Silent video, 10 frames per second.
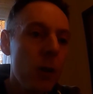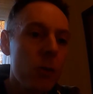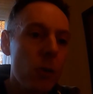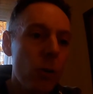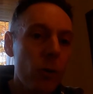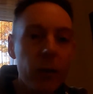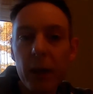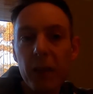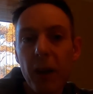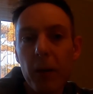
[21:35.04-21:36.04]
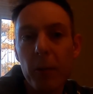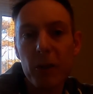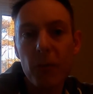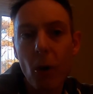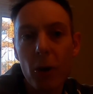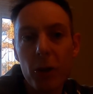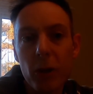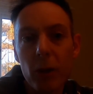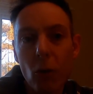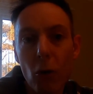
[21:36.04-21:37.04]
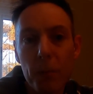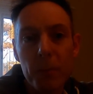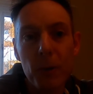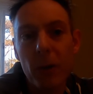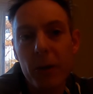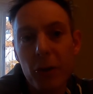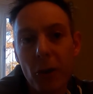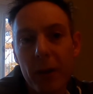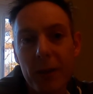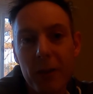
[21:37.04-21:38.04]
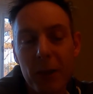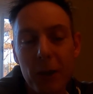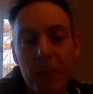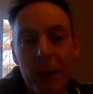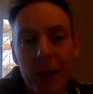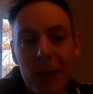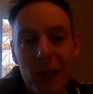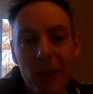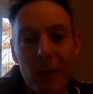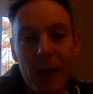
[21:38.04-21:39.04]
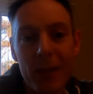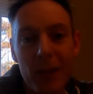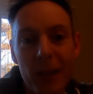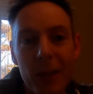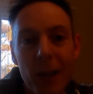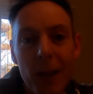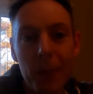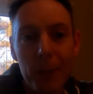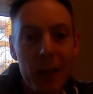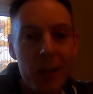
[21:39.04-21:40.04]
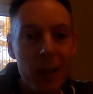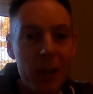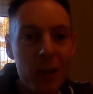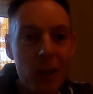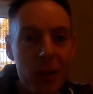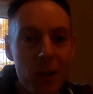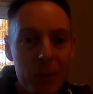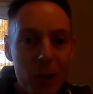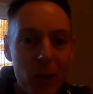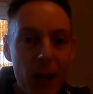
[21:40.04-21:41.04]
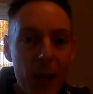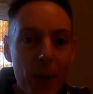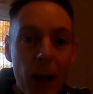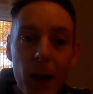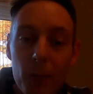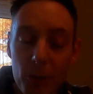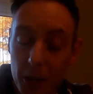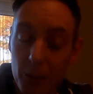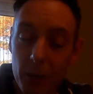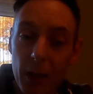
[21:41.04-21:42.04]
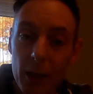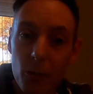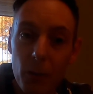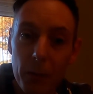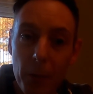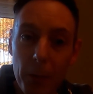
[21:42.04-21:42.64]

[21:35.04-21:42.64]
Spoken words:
So thank you very much for watching. Hope you enjoyed this accumulation of racing. Please like, share, subscribe, and we'll see you in the next one.